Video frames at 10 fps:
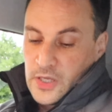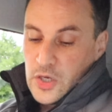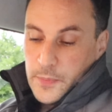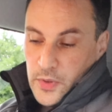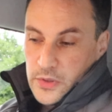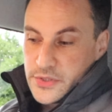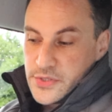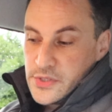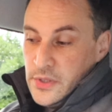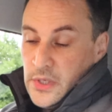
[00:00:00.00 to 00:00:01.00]
cup
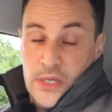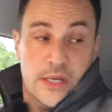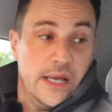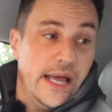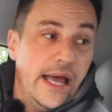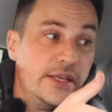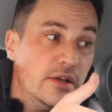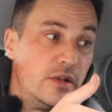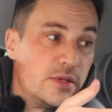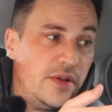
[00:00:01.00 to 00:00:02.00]
holders, and
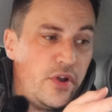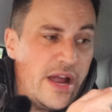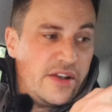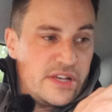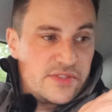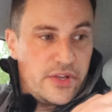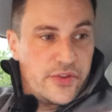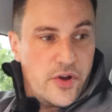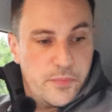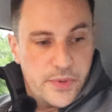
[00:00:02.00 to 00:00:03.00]
you also have your headrest for your
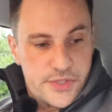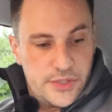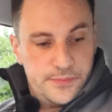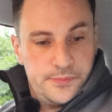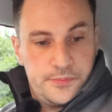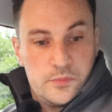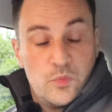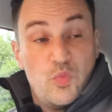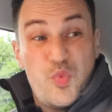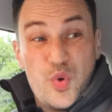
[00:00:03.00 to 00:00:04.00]
third person.
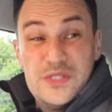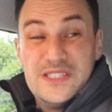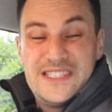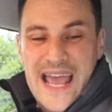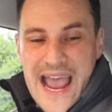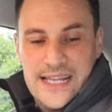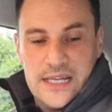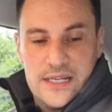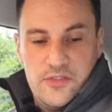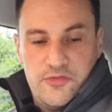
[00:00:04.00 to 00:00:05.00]
Wouldn't
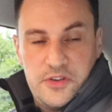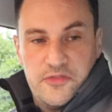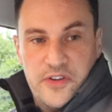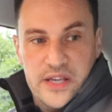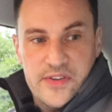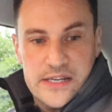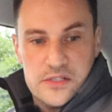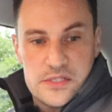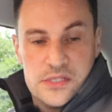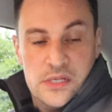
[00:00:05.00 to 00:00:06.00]
technically fit 5
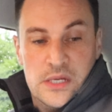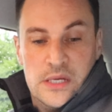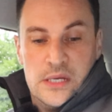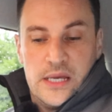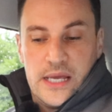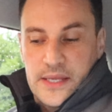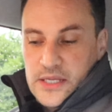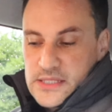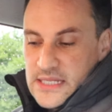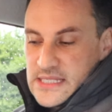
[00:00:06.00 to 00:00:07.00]
adults
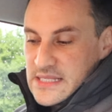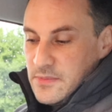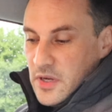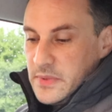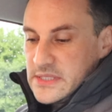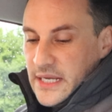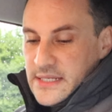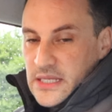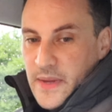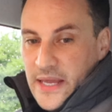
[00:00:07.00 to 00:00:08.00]
because it is a small bit
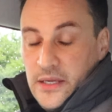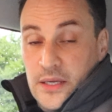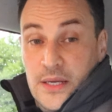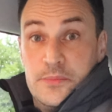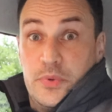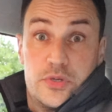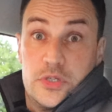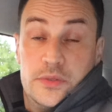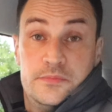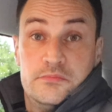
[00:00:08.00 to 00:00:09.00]
tight in the back, but
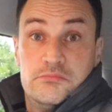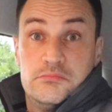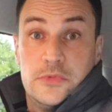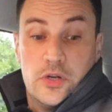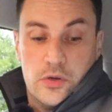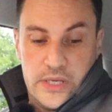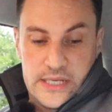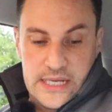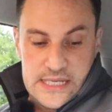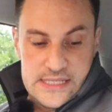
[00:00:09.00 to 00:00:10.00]
you know,
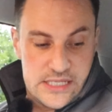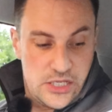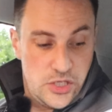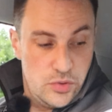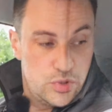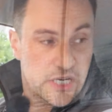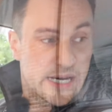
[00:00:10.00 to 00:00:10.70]
it isn't a huge